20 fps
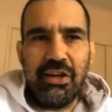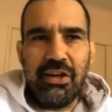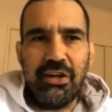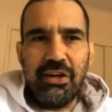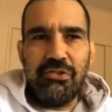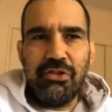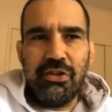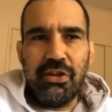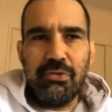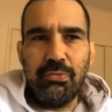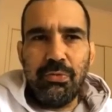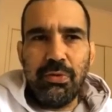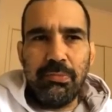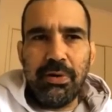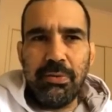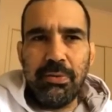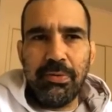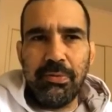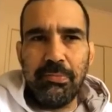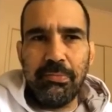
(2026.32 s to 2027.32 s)
year I didn't
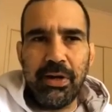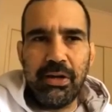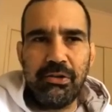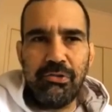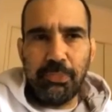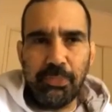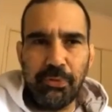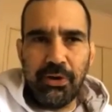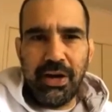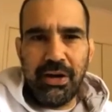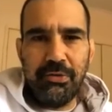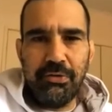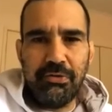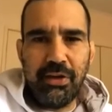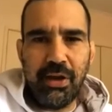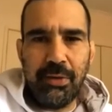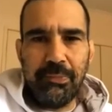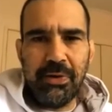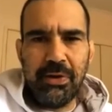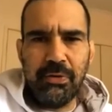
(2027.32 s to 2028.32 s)
remember much
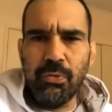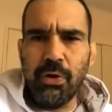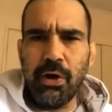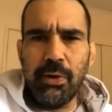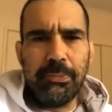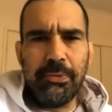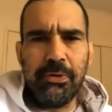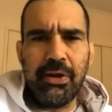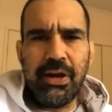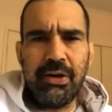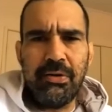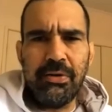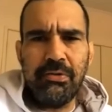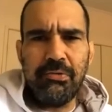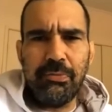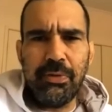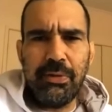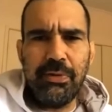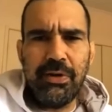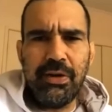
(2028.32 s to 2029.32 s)
Polaris happened. One
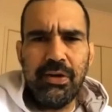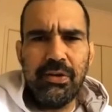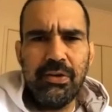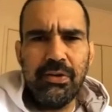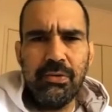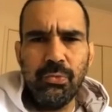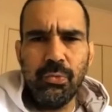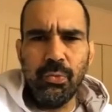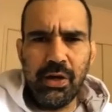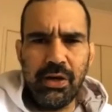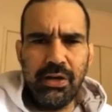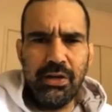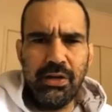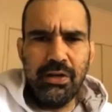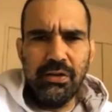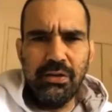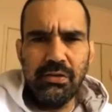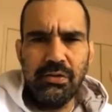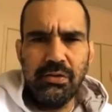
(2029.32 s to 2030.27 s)
Polaris, maybe one.